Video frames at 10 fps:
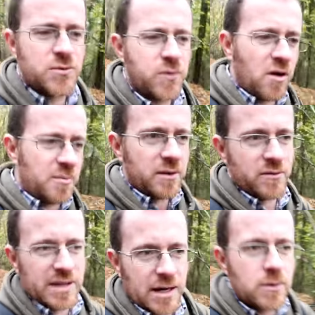five minute
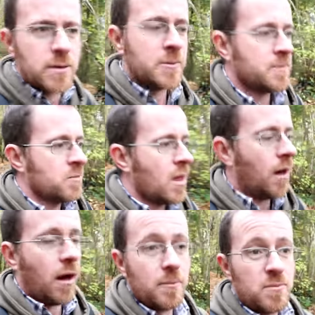video.
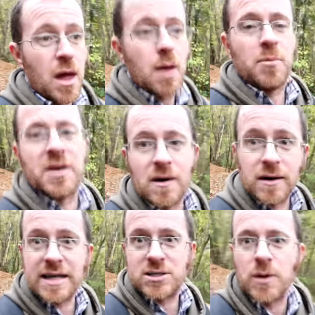Um, but I can't
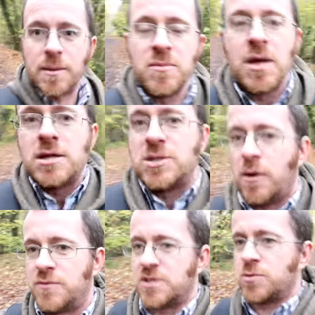get to it. So
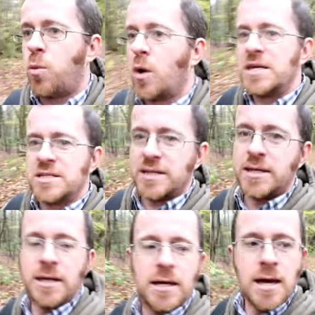I've just wasted
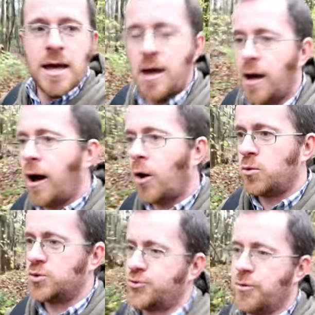a whole
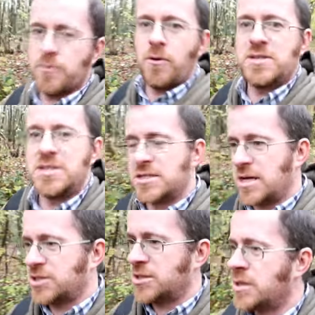script writing
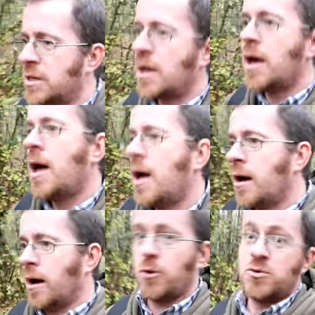session,
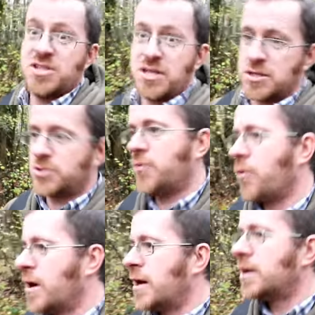a whole search
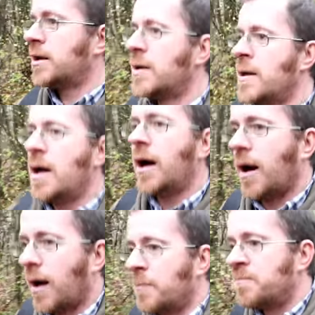for it.
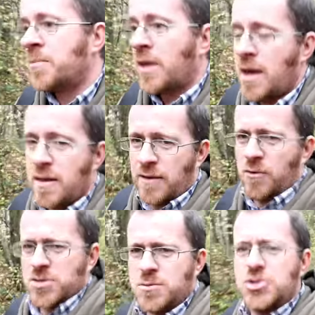Um, they've
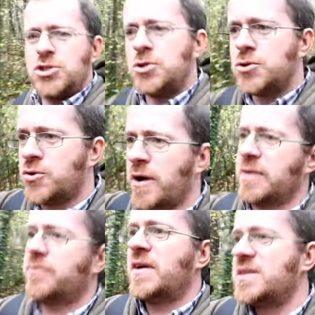got some huge, great
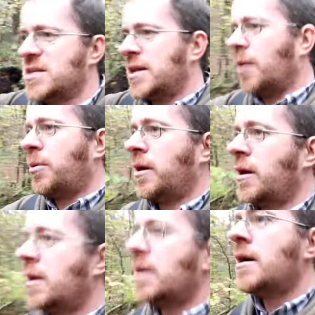fencing up,
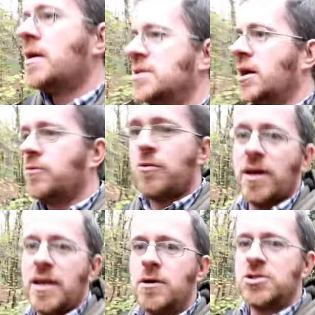so really
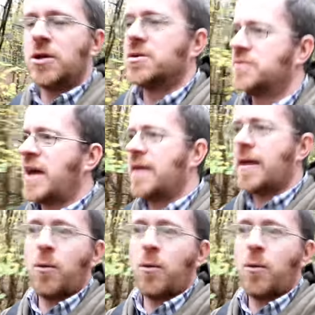no chance of getting there